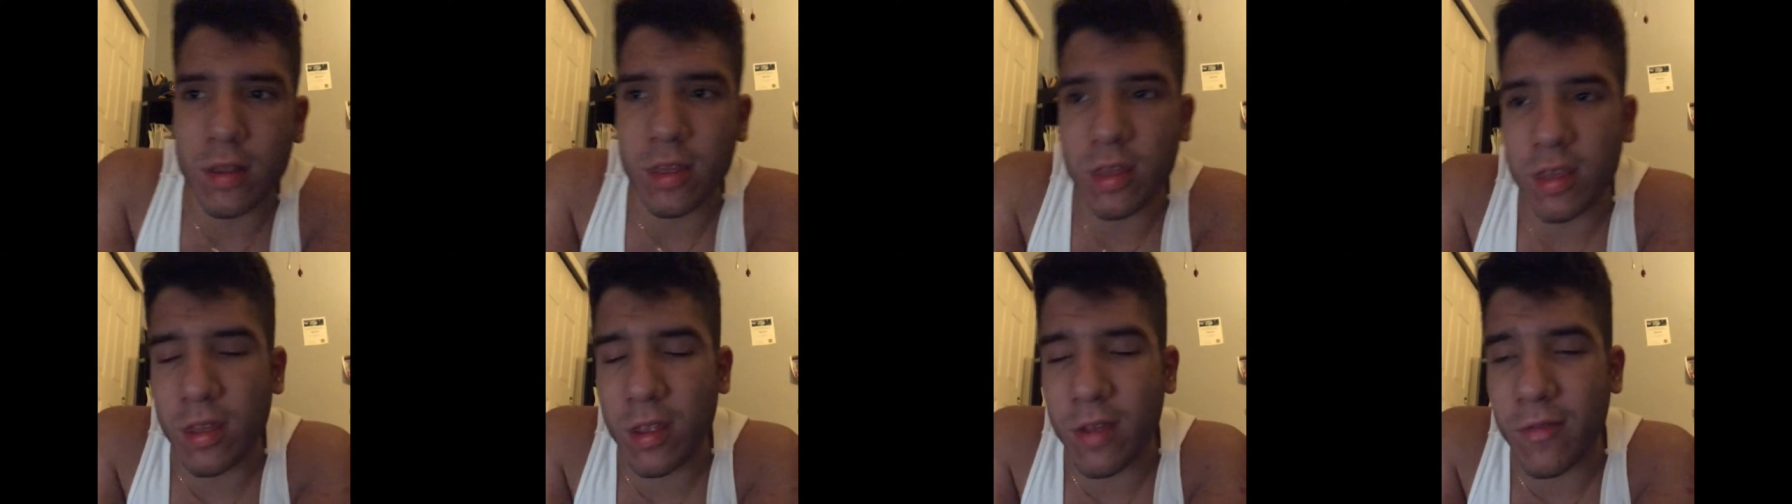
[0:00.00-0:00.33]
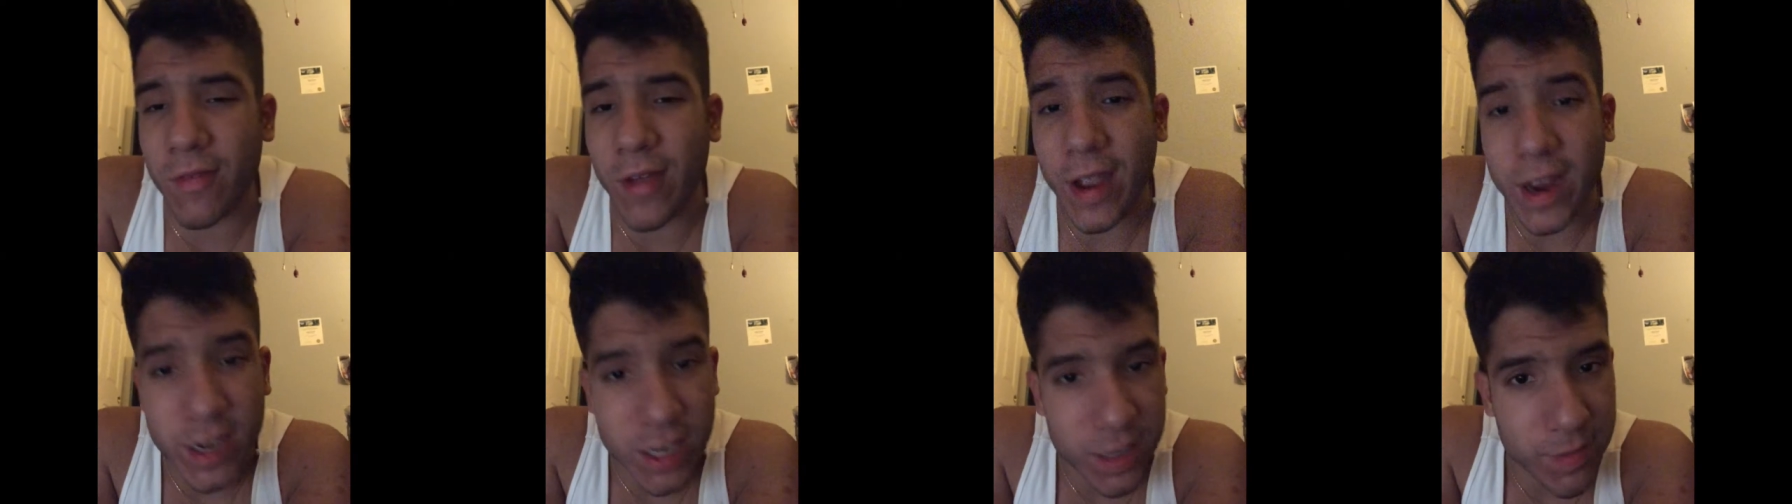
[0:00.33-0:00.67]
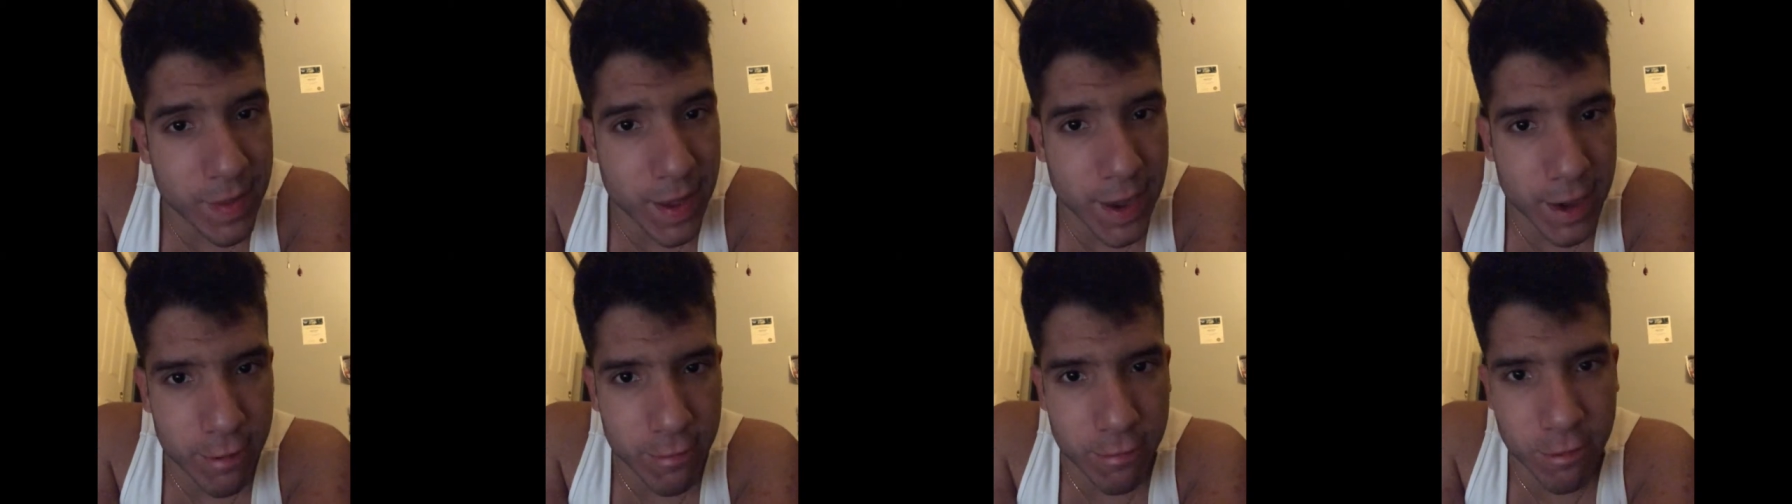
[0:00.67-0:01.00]
the fact of the
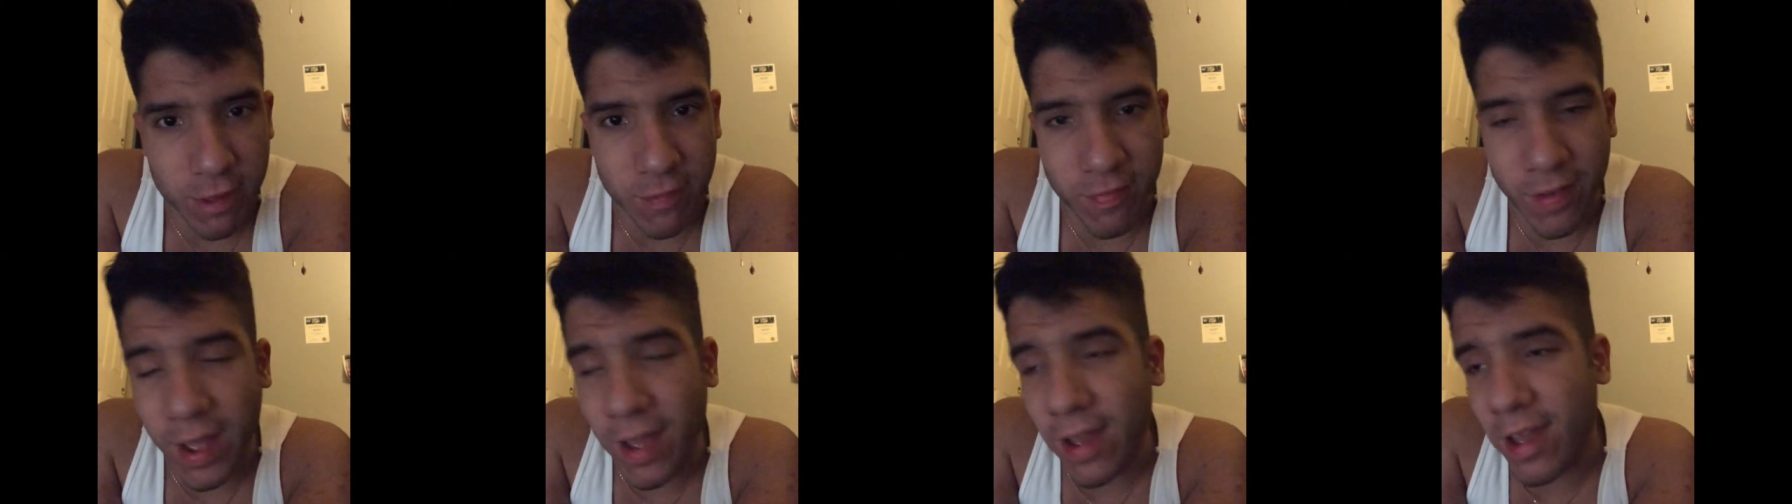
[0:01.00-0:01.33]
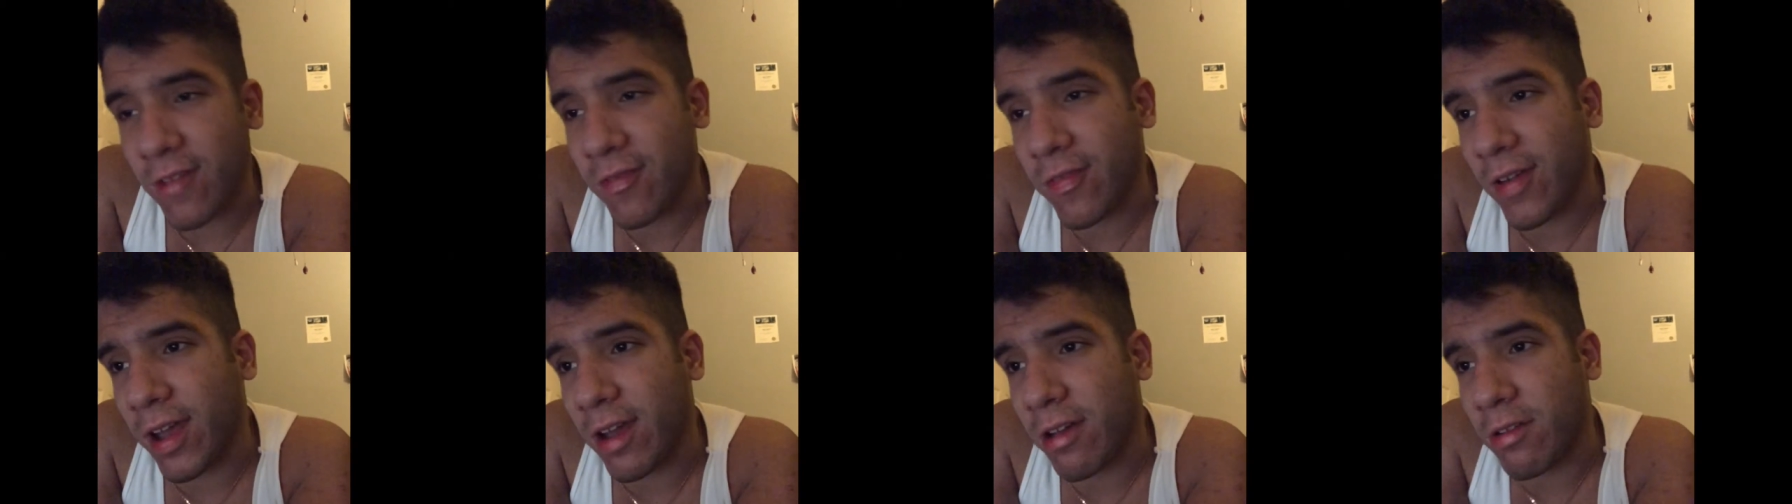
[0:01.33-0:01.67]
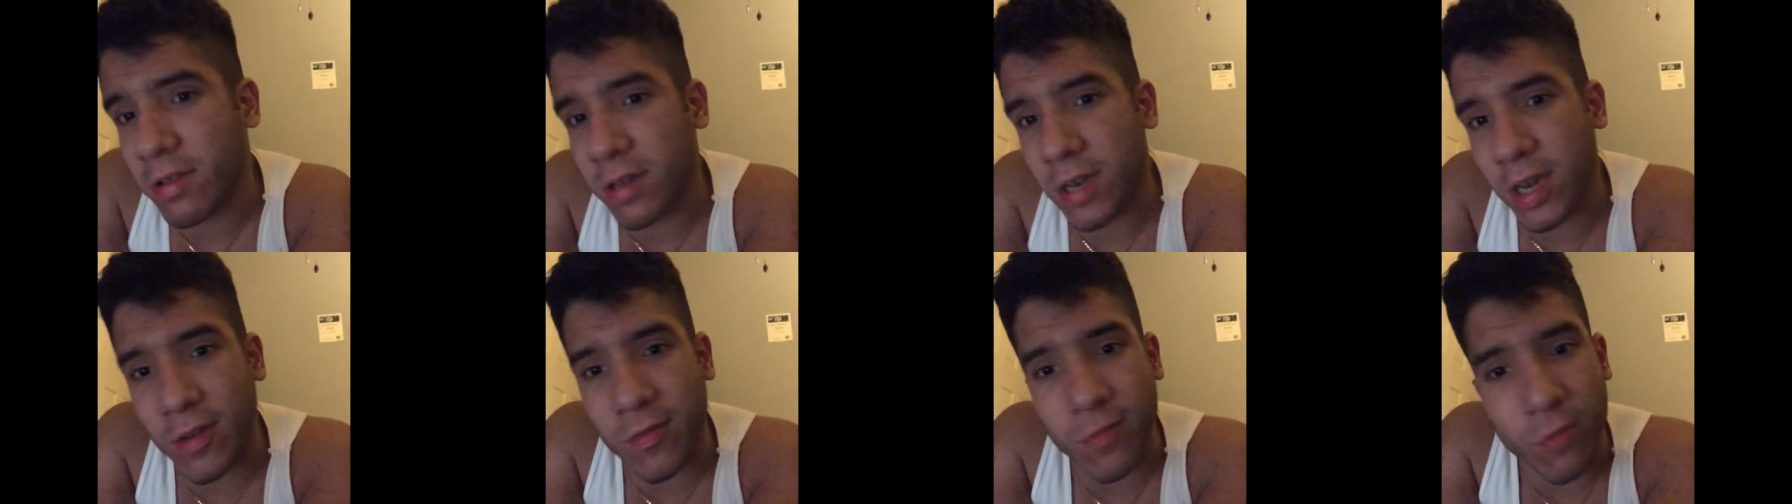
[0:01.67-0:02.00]
matter is, if I
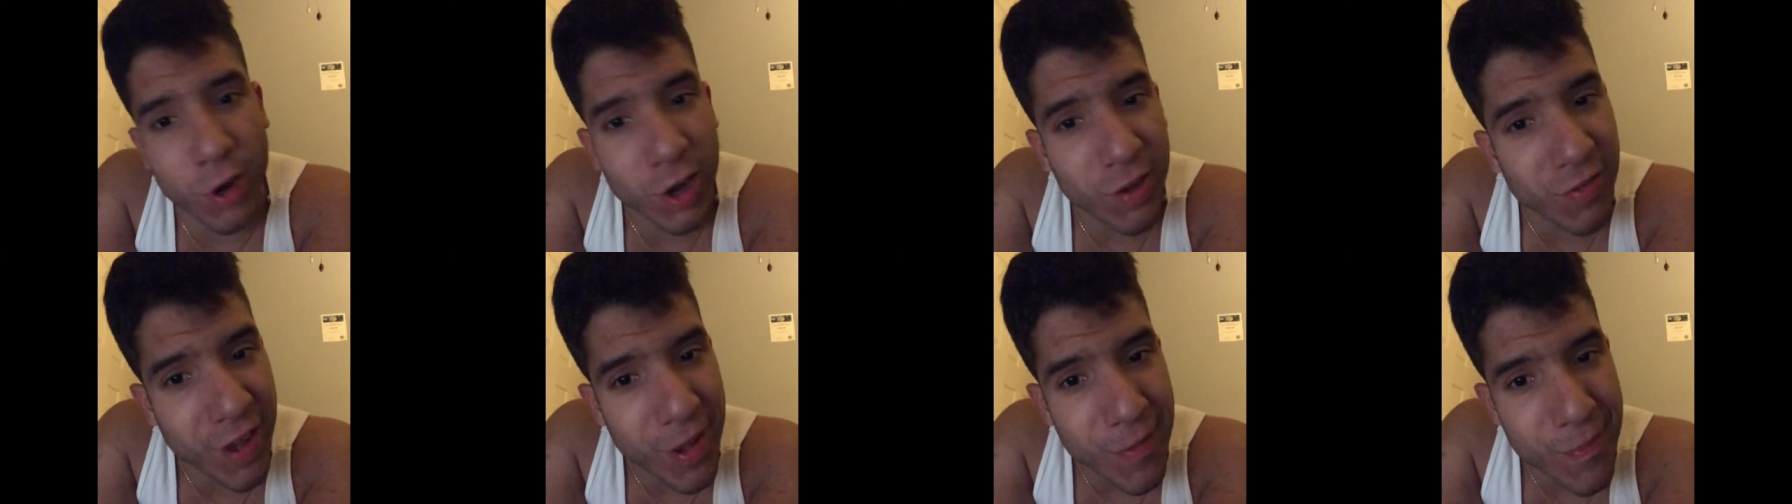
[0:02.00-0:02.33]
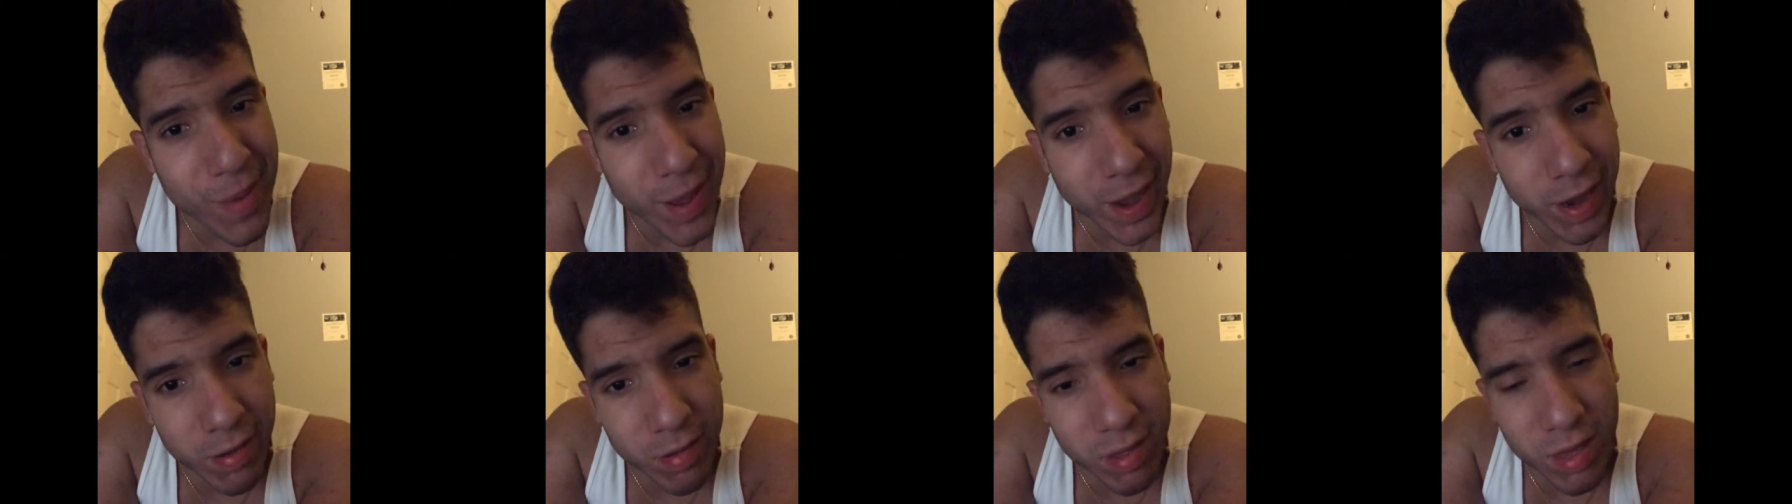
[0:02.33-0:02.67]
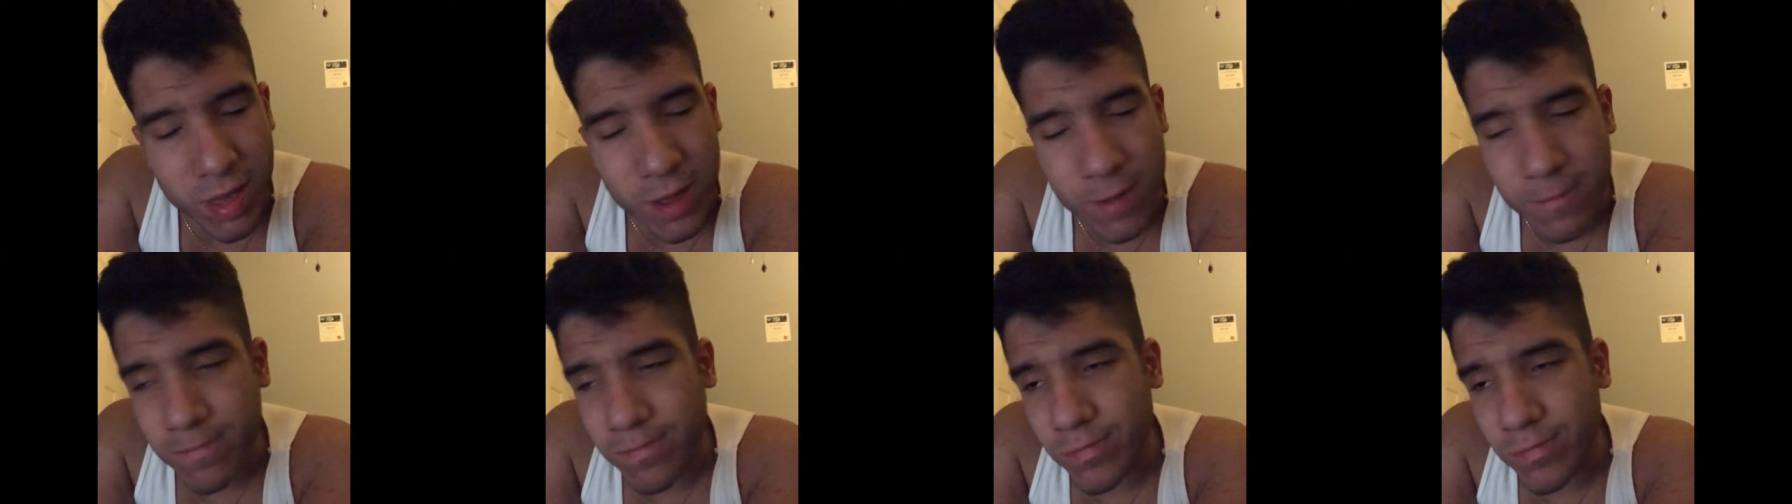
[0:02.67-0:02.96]
only did 45 pounds,